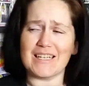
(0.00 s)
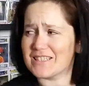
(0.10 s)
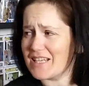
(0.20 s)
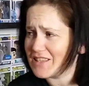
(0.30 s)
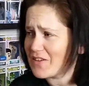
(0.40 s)

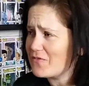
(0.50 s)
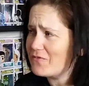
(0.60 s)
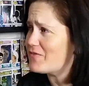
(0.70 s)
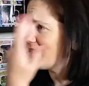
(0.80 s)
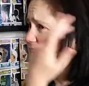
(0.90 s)
It's like the
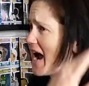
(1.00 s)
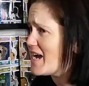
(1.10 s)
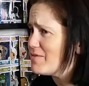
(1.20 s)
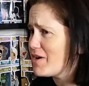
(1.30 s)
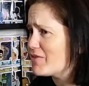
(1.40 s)
5th
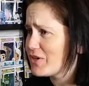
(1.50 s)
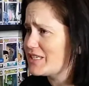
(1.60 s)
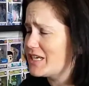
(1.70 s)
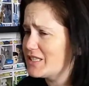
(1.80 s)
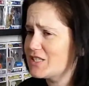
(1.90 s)
time I've
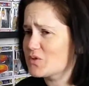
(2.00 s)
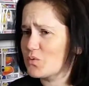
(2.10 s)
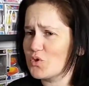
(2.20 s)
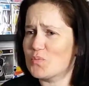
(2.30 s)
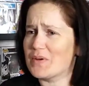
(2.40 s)
redone this
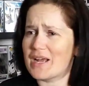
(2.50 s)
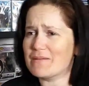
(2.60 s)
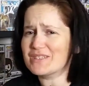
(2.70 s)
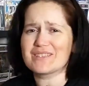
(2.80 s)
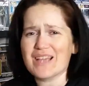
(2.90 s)
room and
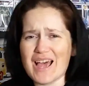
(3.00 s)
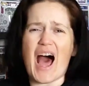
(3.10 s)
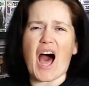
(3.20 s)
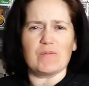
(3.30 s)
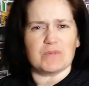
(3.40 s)

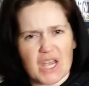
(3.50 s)
I'm